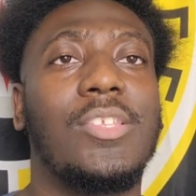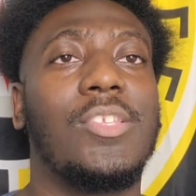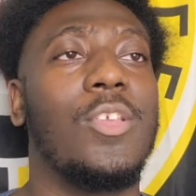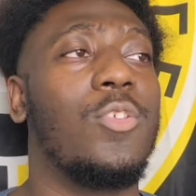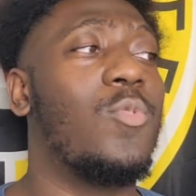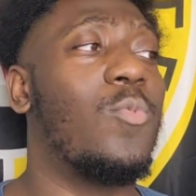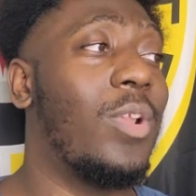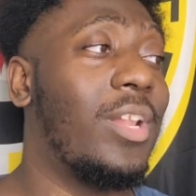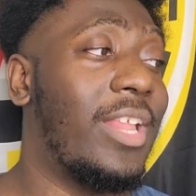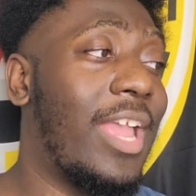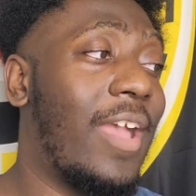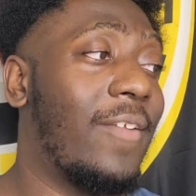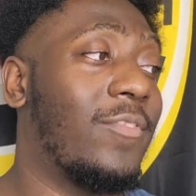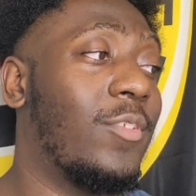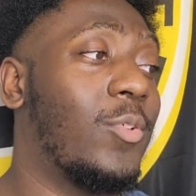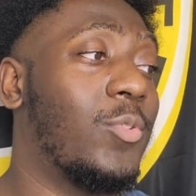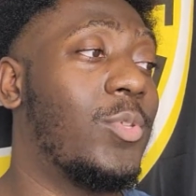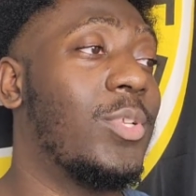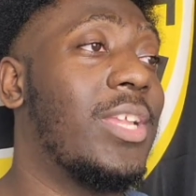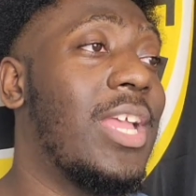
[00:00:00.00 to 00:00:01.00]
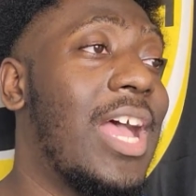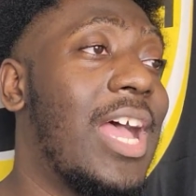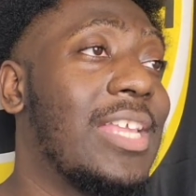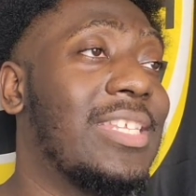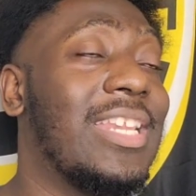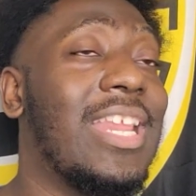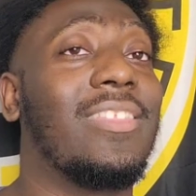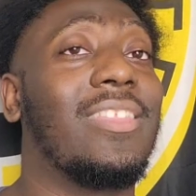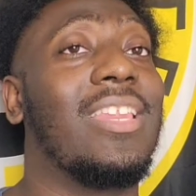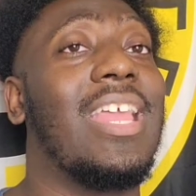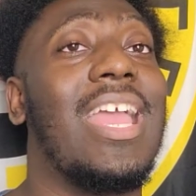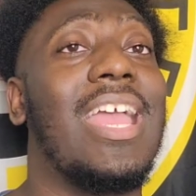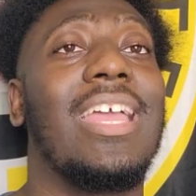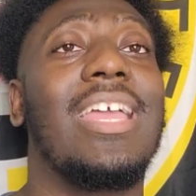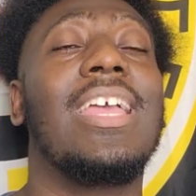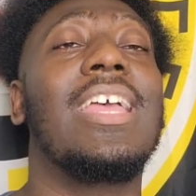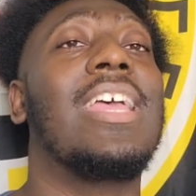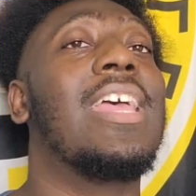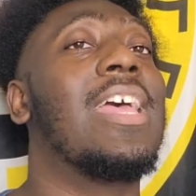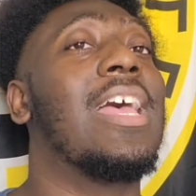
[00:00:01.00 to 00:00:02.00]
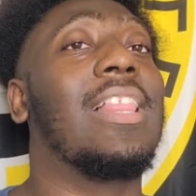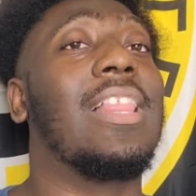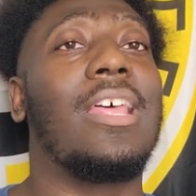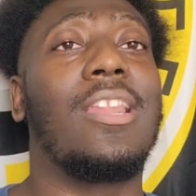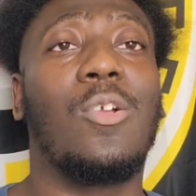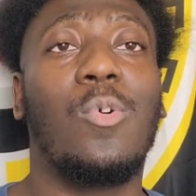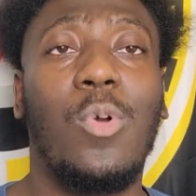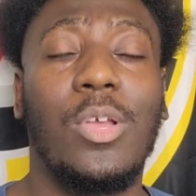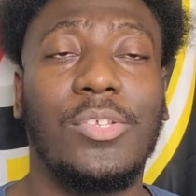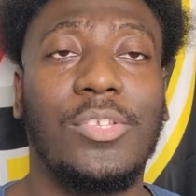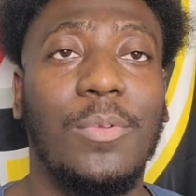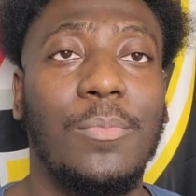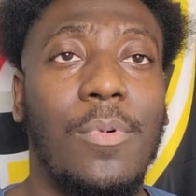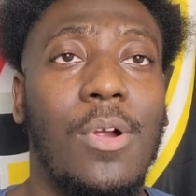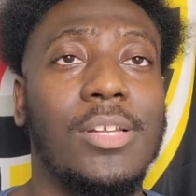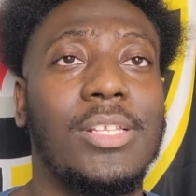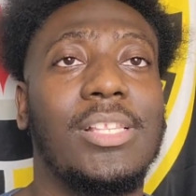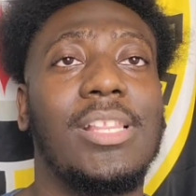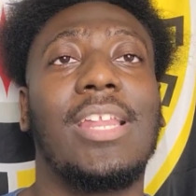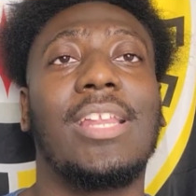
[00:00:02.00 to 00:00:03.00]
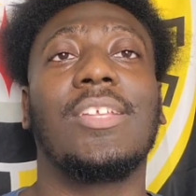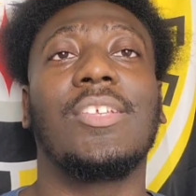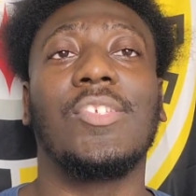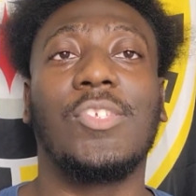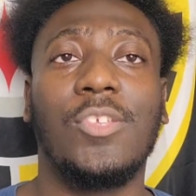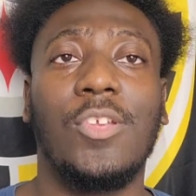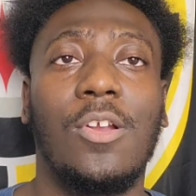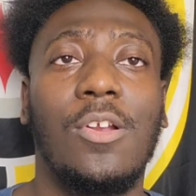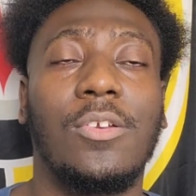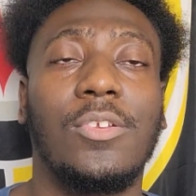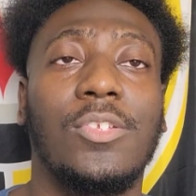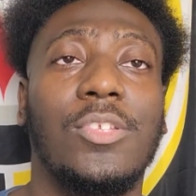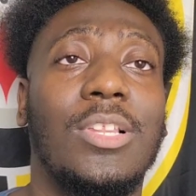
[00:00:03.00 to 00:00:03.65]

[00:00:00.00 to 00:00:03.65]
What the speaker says: So you really have those two guys, and after that, a lot of question marks, a lot of concerns.